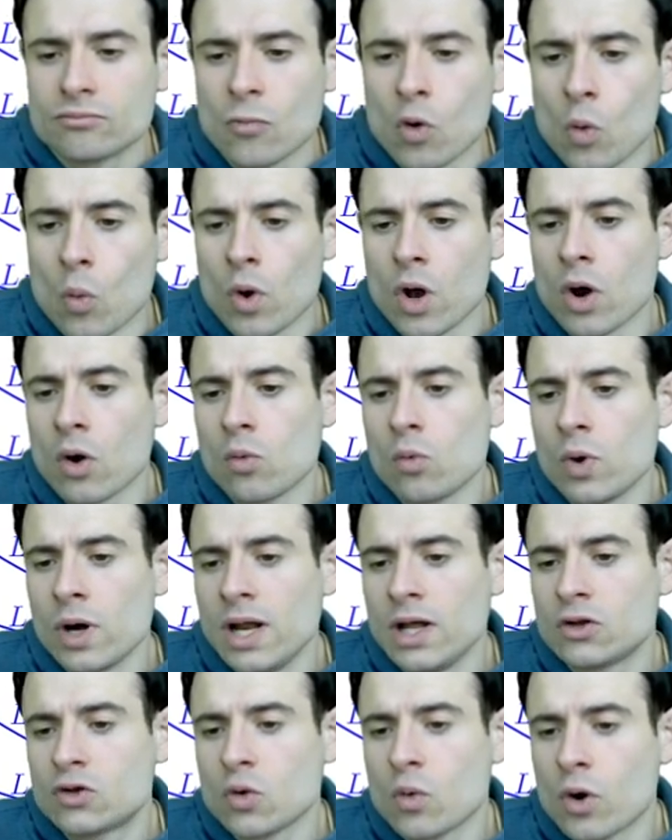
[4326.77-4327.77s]
We are
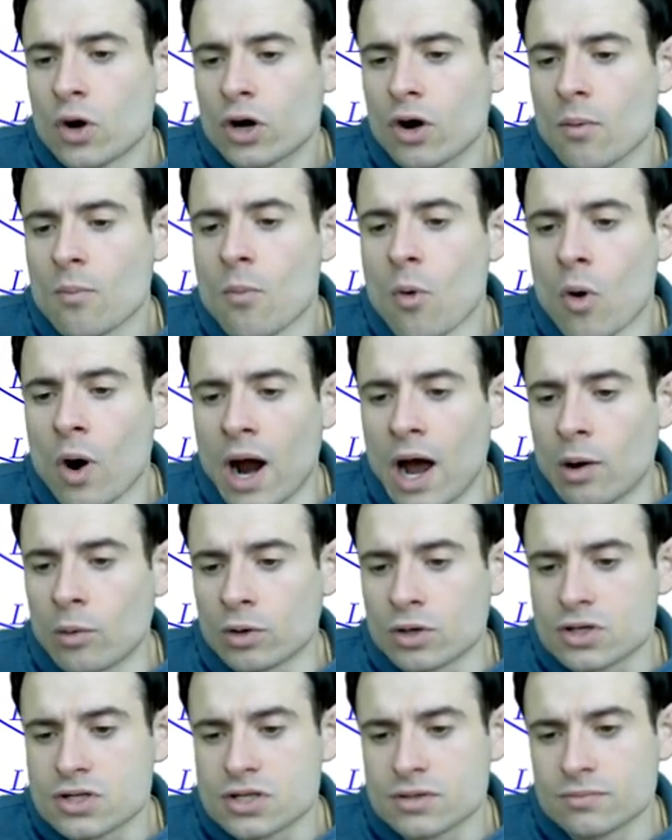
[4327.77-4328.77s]
willing to work more
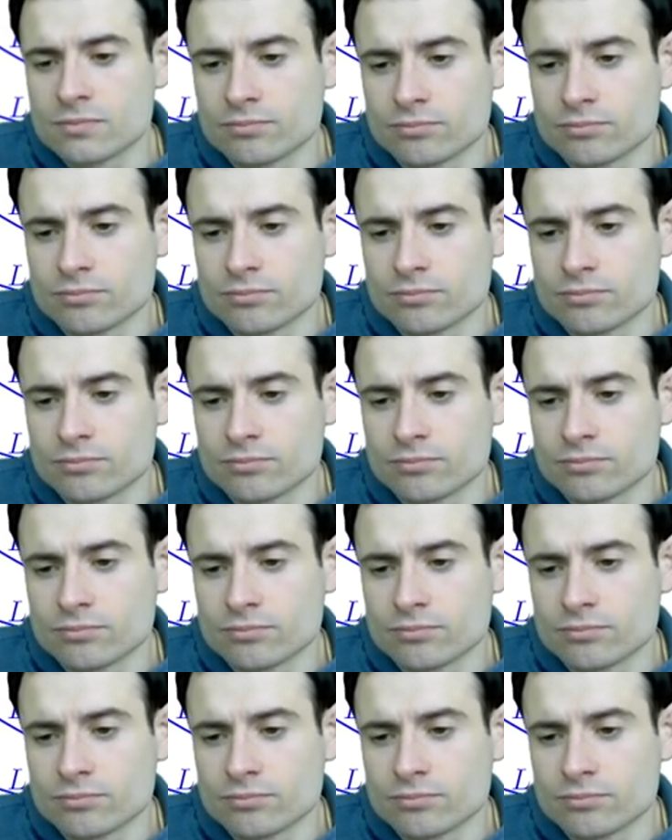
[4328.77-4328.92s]
hours.